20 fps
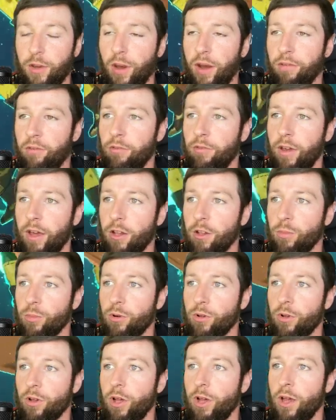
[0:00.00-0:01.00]
have
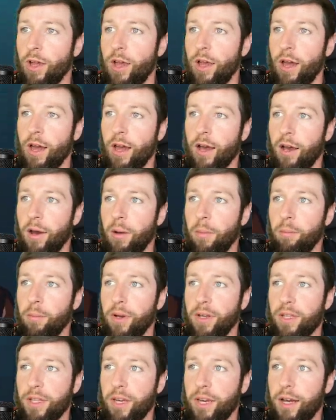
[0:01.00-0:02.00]
available.
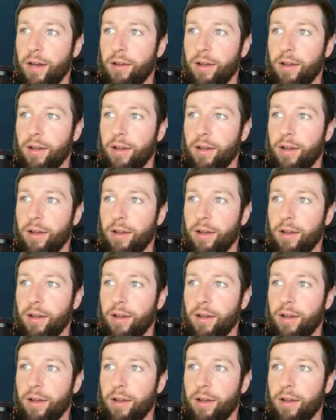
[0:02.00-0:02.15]
But yeah,